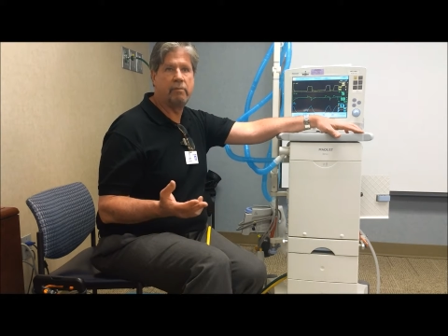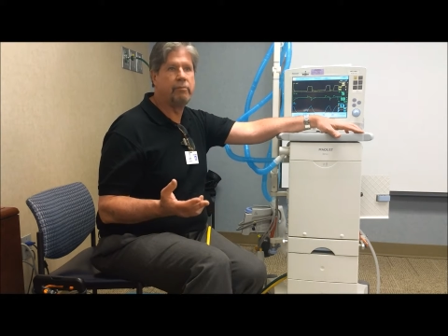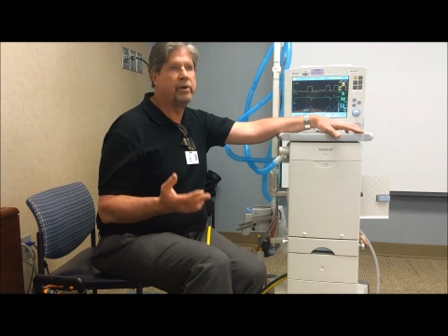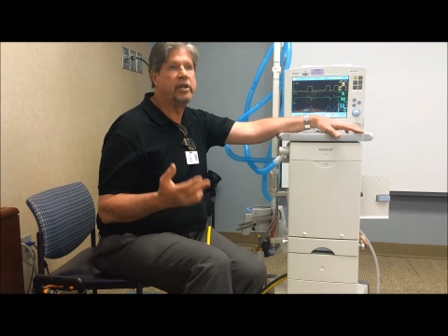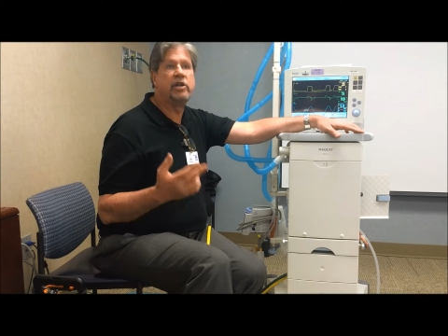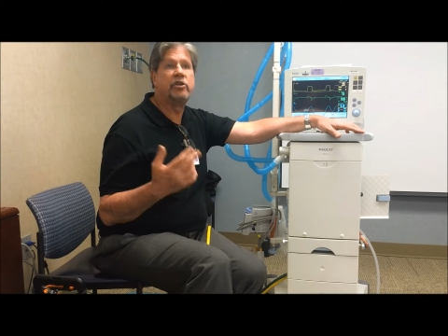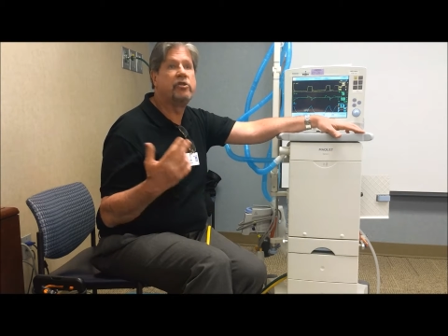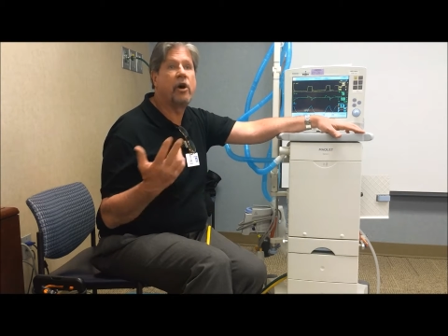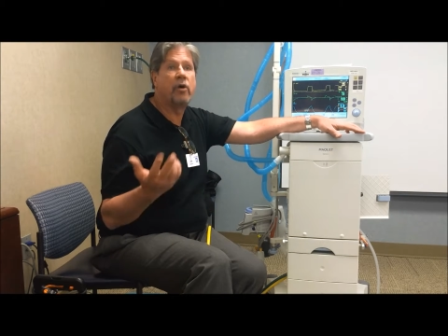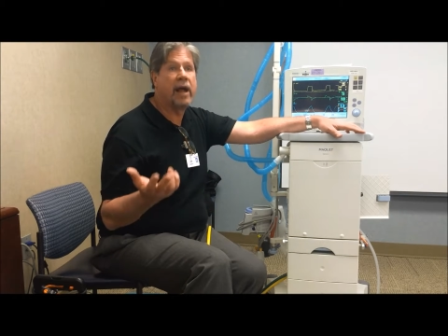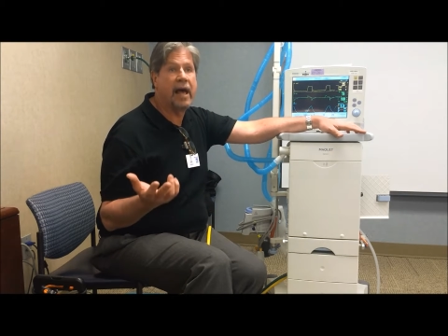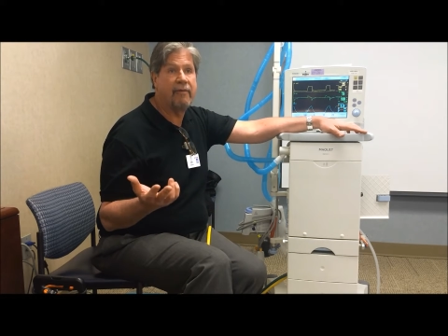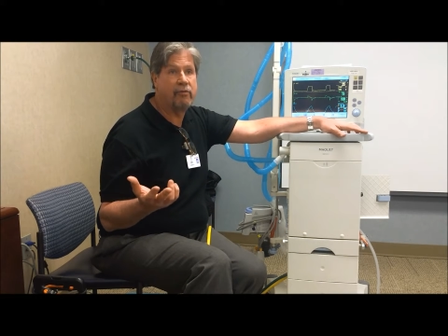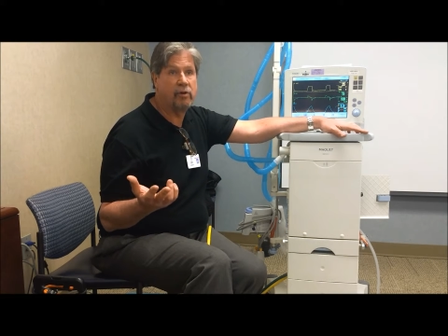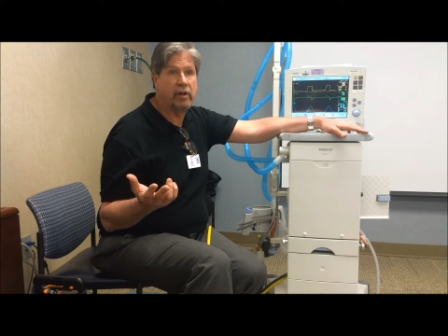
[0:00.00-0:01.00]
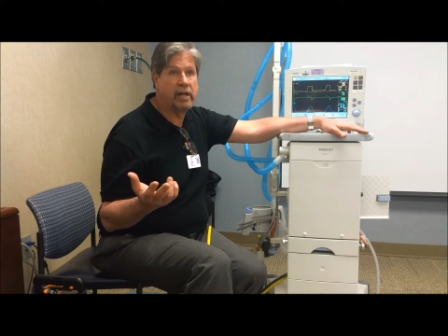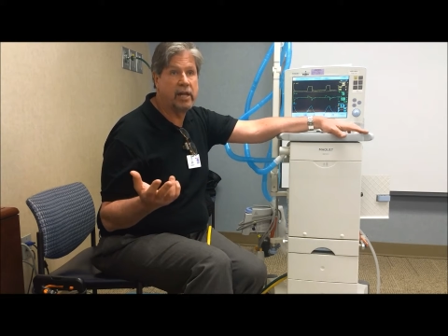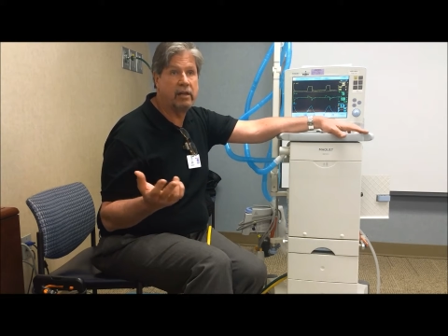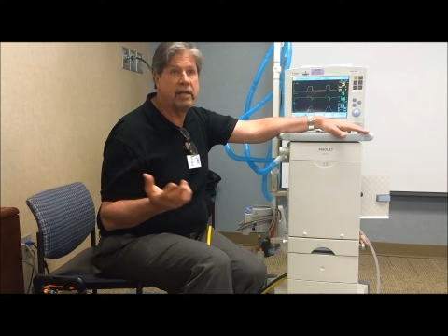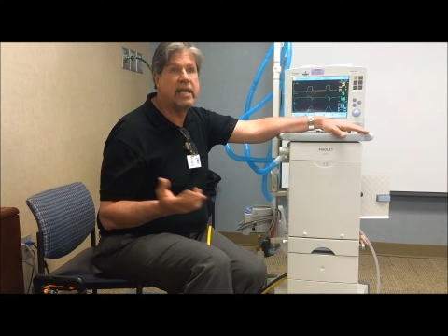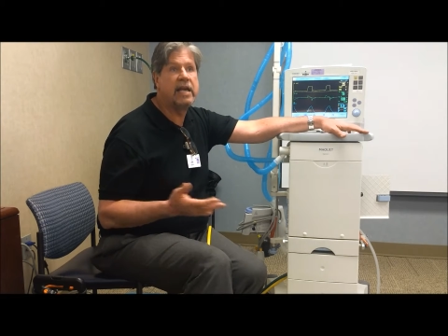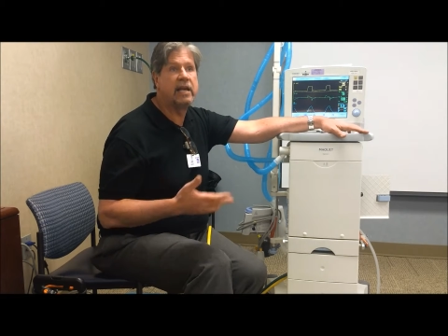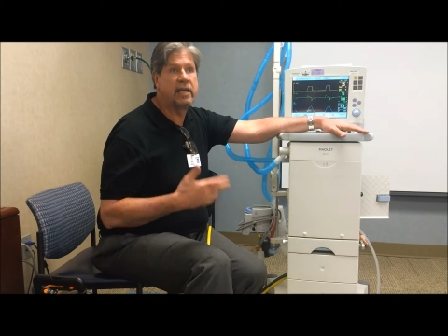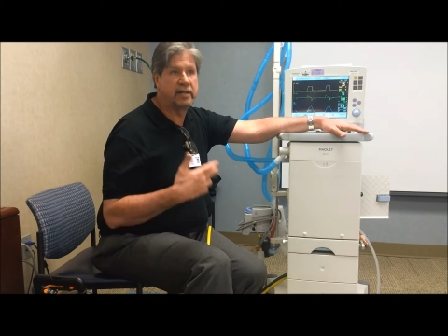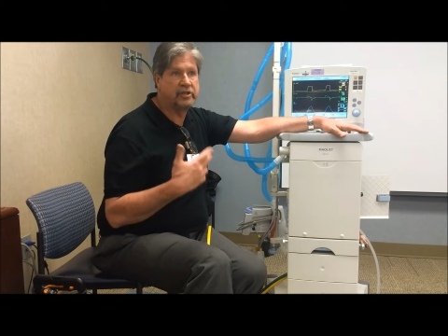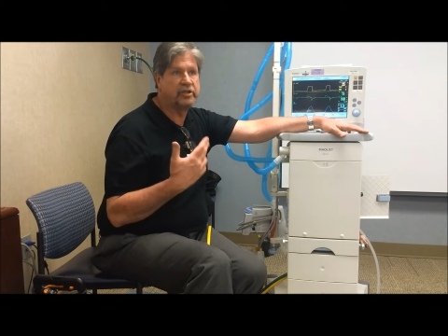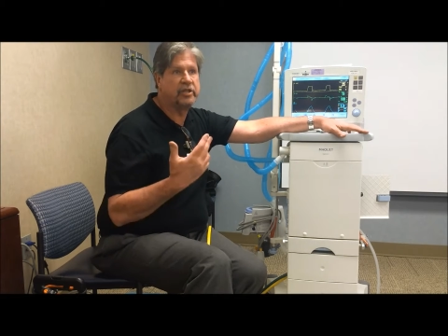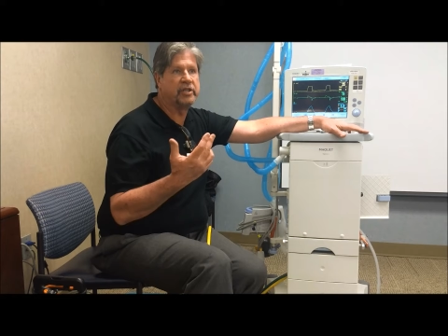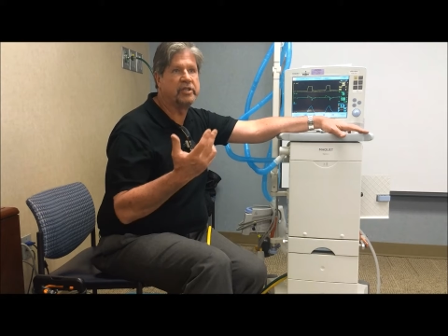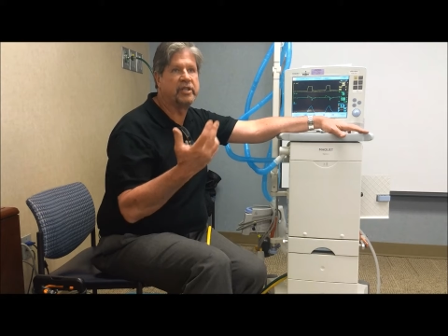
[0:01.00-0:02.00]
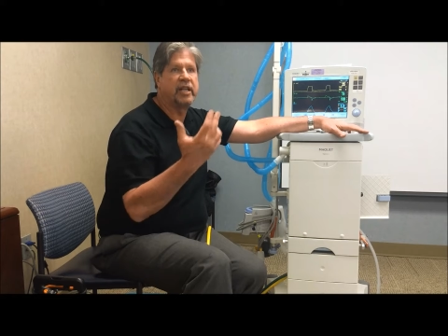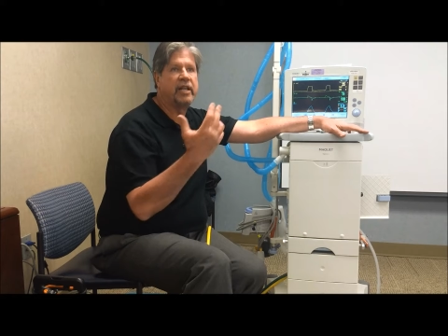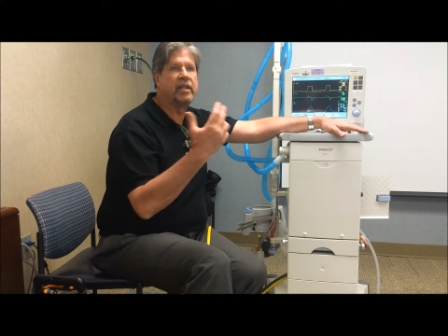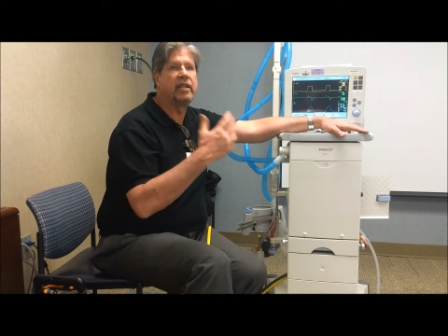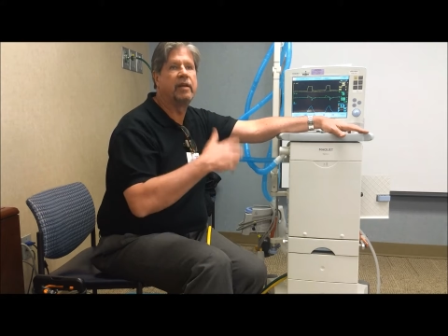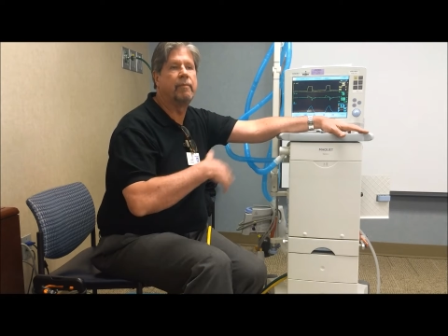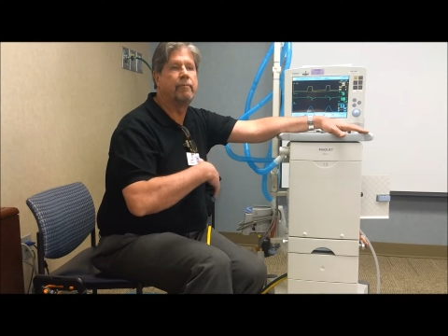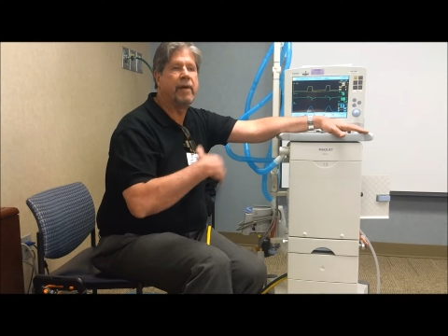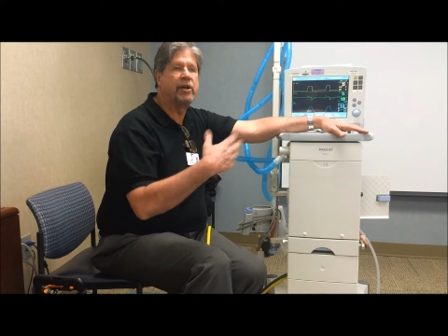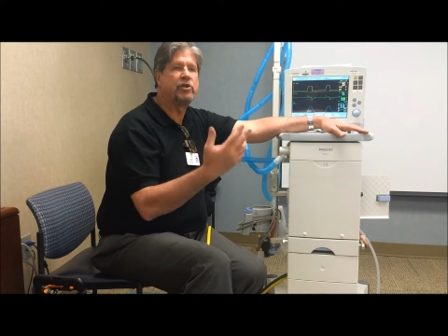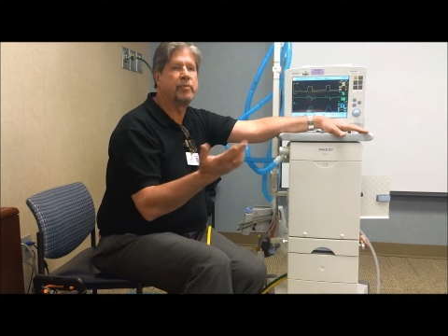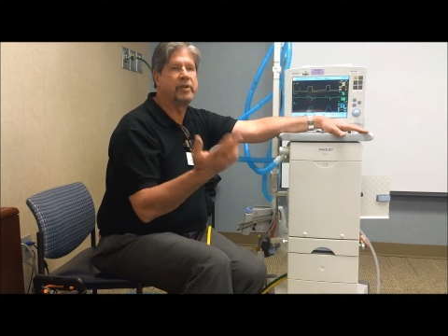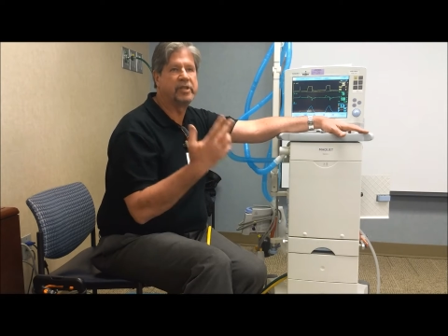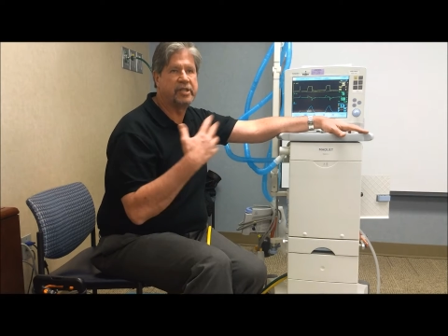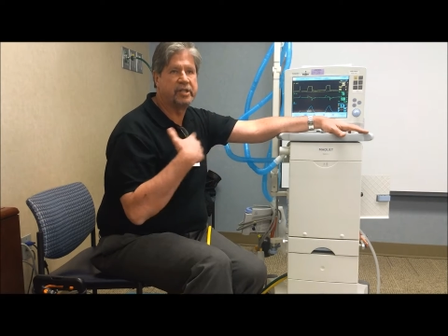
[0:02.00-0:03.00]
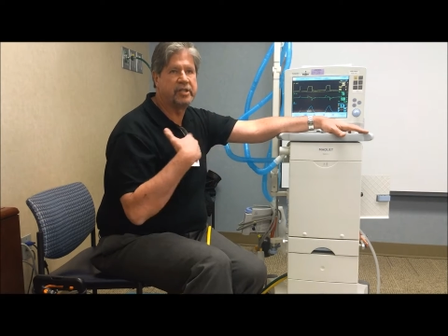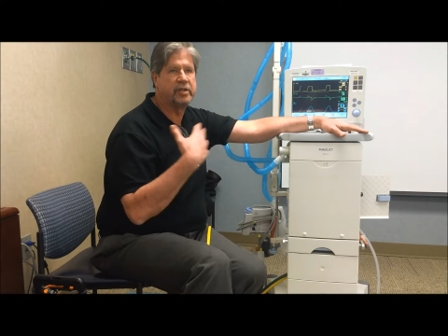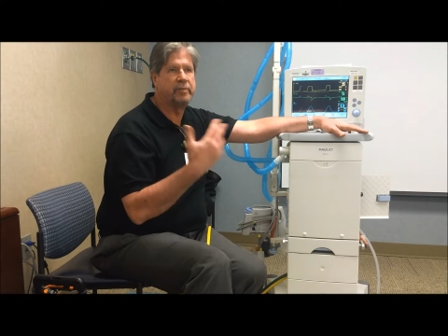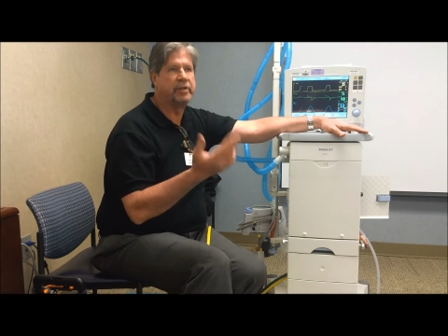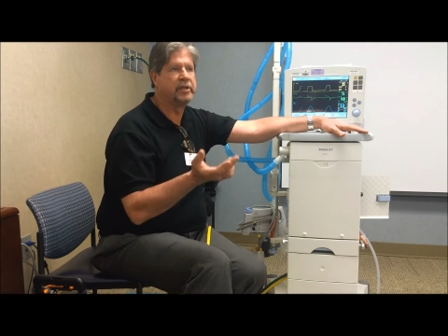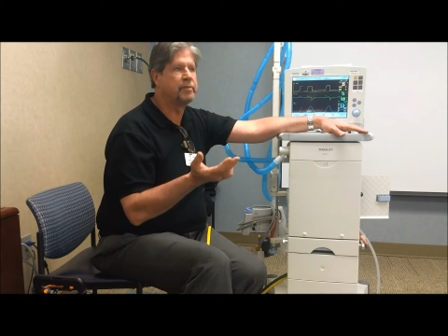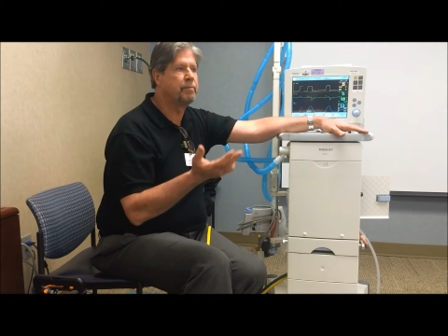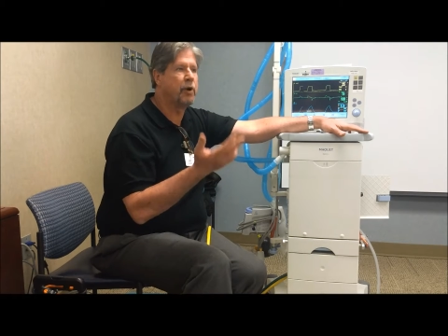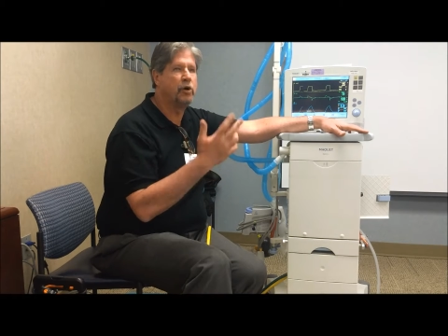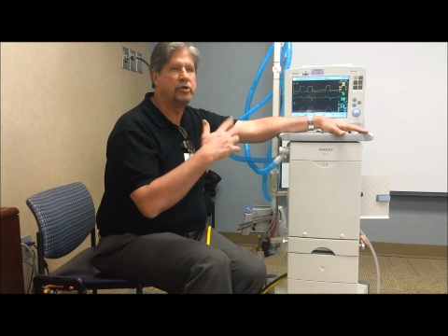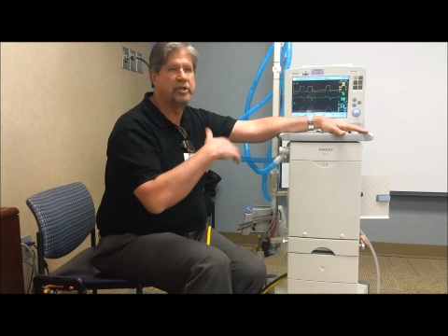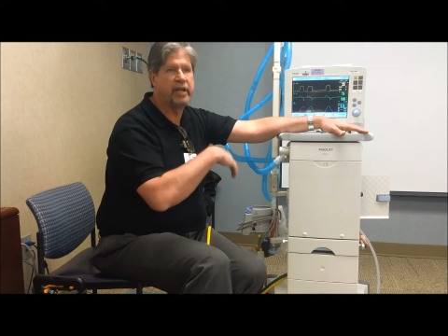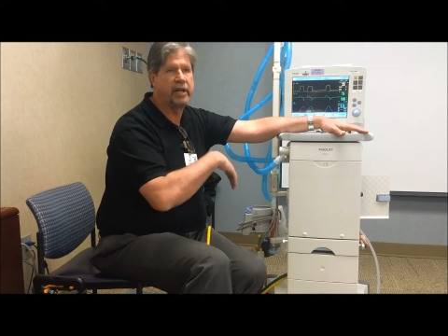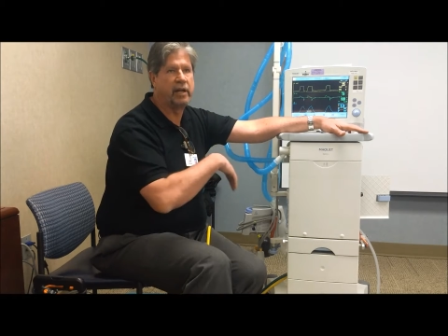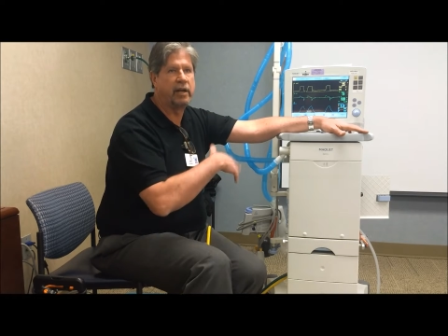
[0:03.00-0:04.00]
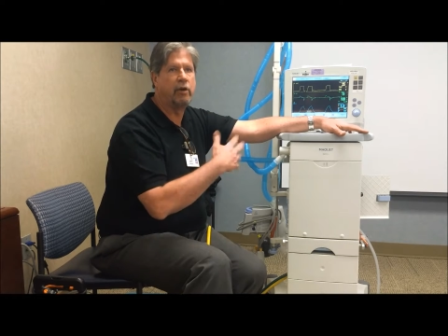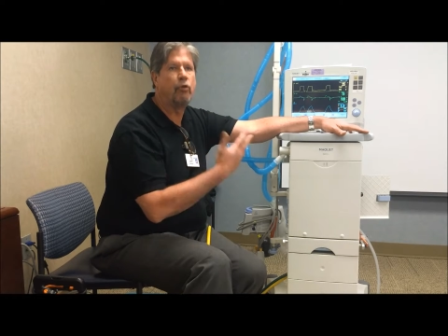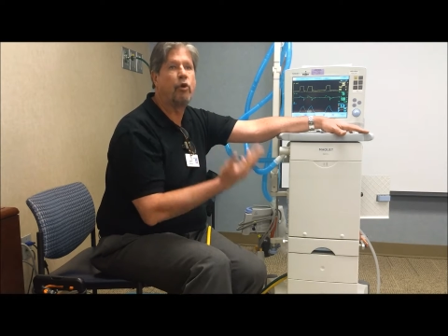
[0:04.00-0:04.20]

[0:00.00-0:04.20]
But you don't have really a leak, it's just that the measurement system is posting an